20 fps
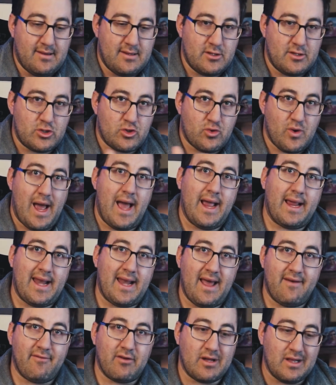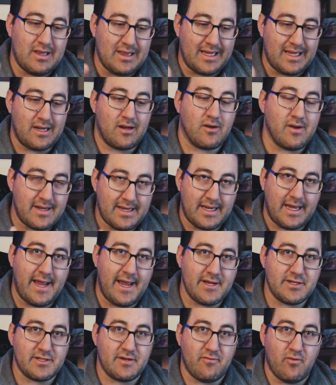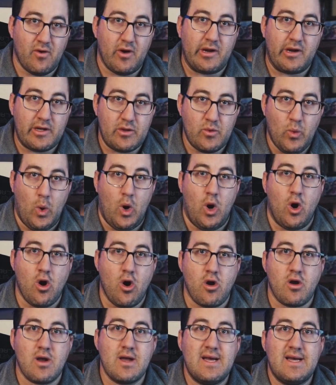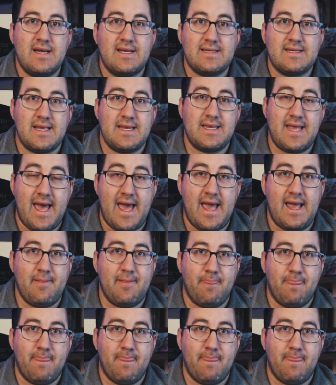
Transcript: track and have a clear indication of where you are today,